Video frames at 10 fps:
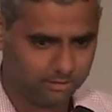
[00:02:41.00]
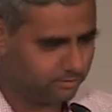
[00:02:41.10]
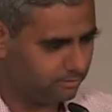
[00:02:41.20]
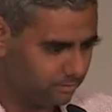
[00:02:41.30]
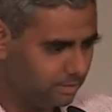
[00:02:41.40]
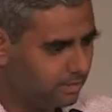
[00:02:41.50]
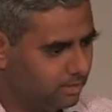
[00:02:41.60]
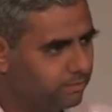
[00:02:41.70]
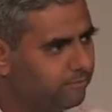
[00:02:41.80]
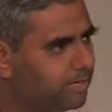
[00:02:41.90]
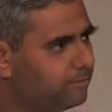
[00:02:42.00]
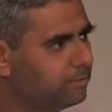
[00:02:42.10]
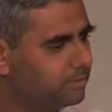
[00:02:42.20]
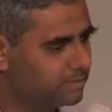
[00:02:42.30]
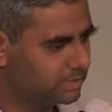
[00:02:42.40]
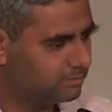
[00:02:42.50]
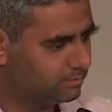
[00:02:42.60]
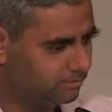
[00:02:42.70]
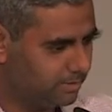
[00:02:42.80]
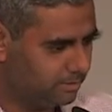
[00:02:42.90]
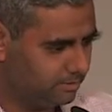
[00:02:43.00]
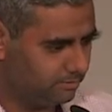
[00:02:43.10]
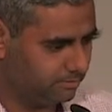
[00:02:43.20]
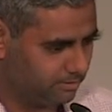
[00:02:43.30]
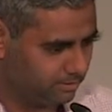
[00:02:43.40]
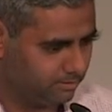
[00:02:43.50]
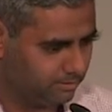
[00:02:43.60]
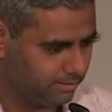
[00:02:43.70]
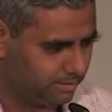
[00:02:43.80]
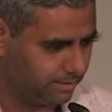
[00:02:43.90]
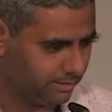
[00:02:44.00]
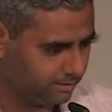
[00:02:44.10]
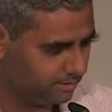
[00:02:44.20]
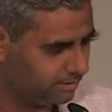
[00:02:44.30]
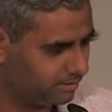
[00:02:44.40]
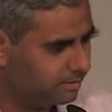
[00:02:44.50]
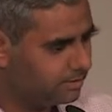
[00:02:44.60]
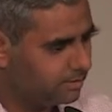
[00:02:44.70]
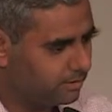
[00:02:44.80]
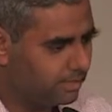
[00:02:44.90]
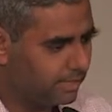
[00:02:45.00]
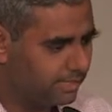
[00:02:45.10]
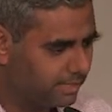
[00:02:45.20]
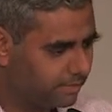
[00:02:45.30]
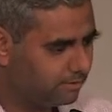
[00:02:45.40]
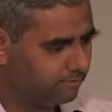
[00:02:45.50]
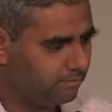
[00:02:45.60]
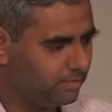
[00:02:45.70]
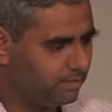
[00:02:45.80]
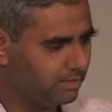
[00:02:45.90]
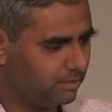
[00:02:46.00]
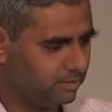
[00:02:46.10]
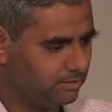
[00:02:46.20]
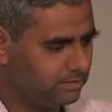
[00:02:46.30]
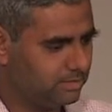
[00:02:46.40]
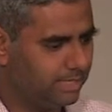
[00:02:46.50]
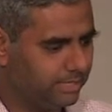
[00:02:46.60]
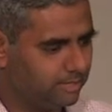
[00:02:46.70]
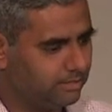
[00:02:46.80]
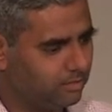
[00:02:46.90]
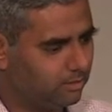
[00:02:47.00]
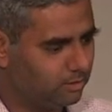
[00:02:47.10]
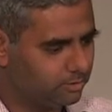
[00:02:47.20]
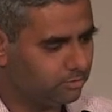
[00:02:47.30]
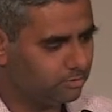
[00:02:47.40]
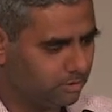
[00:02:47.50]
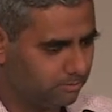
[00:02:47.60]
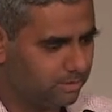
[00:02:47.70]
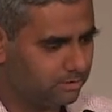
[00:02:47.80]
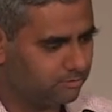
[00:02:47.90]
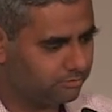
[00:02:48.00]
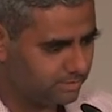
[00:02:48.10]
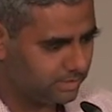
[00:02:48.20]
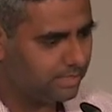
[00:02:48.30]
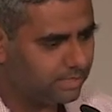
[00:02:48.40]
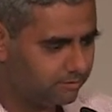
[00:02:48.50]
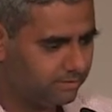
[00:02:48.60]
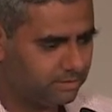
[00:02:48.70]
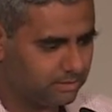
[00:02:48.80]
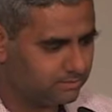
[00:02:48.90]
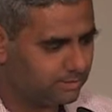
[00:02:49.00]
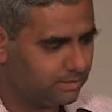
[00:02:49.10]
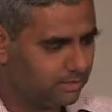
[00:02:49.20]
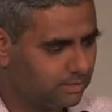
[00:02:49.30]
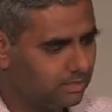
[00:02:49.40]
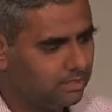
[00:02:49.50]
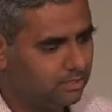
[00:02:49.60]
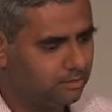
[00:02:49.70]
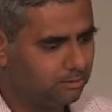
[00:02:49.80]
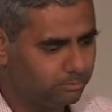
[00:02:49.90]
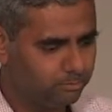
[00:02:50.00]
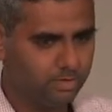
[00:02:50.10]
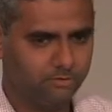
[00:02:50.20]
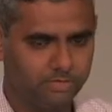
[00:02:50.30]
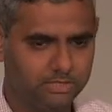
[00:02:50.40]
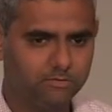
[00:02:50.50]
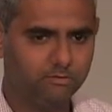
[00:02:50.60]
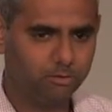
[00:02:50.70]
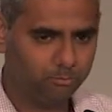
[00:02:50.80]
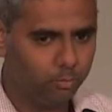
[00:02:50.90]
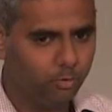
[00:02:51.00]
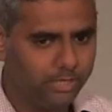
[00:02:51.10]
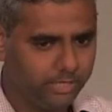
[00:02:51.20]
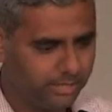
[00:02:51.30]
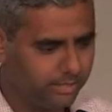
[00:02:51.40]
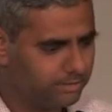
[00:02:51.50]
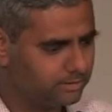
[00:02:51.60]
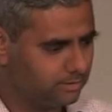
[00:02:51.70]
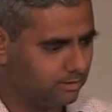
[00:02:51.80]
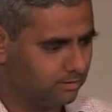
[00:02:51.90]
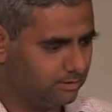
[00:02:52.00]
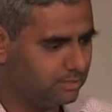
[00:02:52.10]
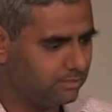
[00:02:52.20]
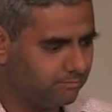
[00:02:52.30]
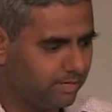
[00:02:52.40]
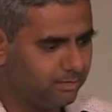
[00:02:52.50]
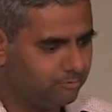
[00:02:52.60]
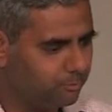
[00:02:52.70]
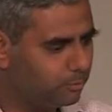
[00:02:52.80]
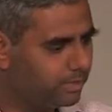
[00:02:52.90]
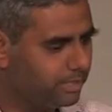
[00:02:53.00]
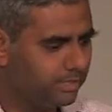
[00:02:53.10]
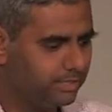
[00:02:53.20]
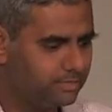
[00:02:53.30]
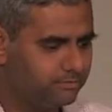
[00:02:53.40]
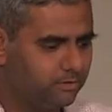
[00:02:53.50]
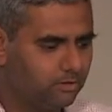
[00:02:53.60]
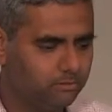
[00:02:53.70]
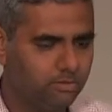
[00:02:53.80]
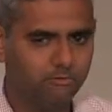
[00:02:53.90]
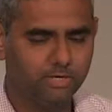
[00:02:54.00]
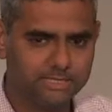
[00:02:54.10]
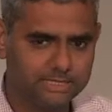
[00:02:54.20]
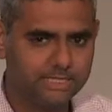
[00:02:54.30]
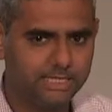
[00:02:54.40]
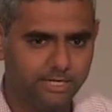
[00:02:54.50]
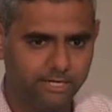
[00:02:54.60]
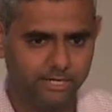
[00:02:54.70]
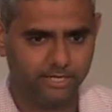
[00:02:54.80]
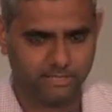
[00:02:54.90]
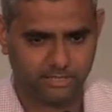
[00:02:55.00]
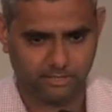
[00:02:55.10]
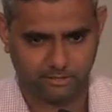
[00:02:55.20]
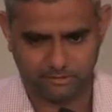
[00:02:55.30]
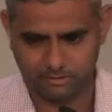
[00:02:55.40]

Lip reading: you're welcome to discuss with me, at the end. Right. And then we select also a bunch of CNN features, which are the features from the pooling layers. These are 5 pooling layers from a 160 layer dense net.